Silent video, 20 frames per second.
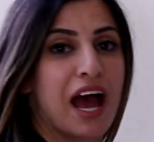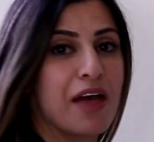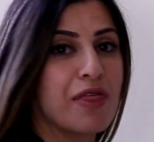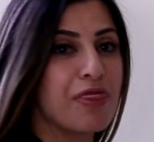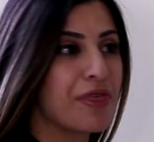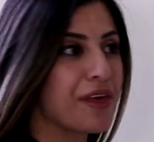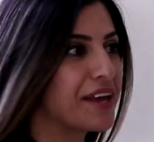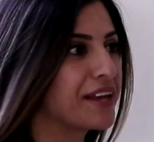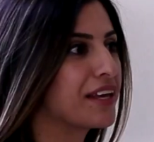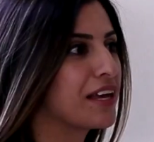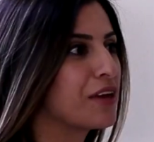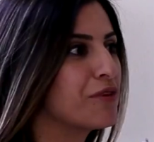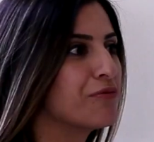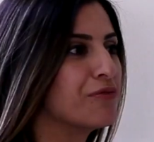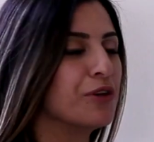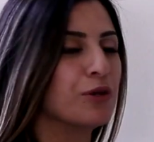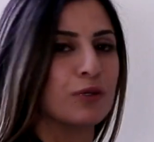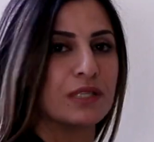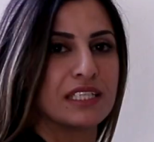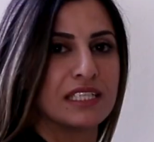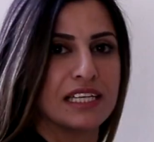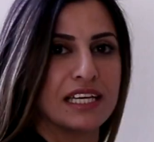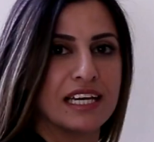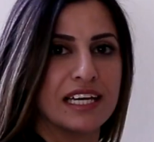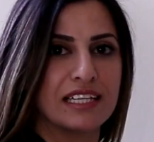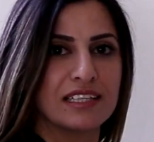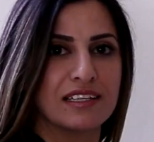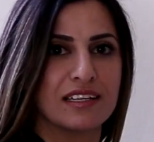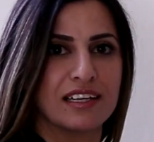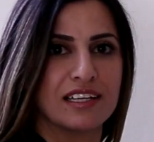I think if you
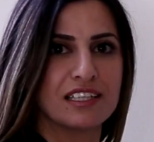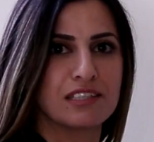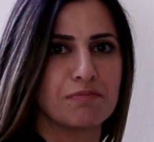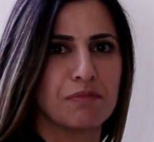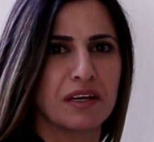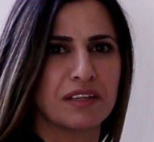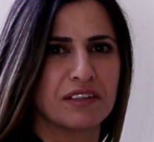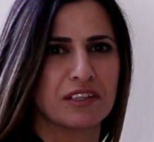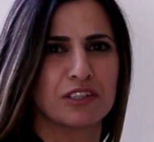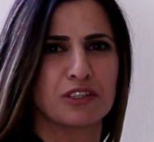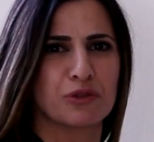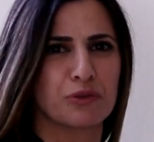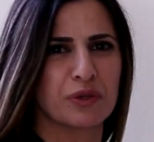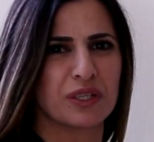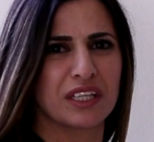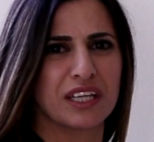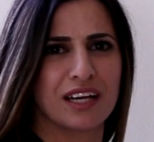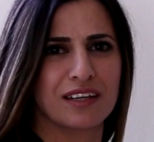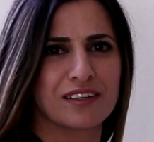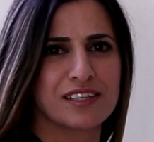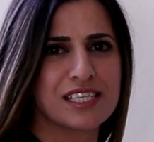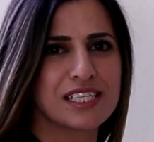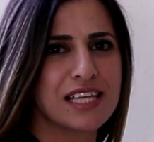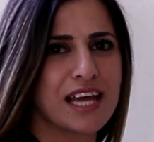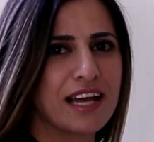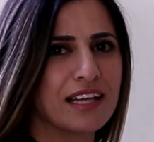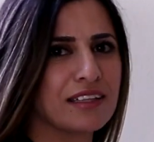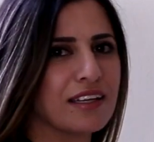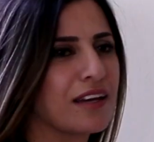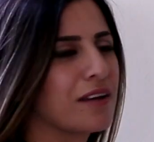see it, it's better to really
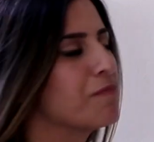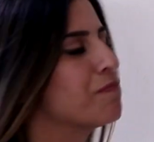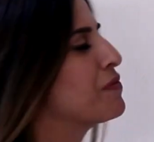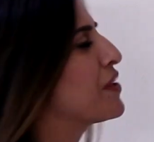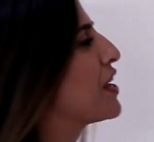understand it.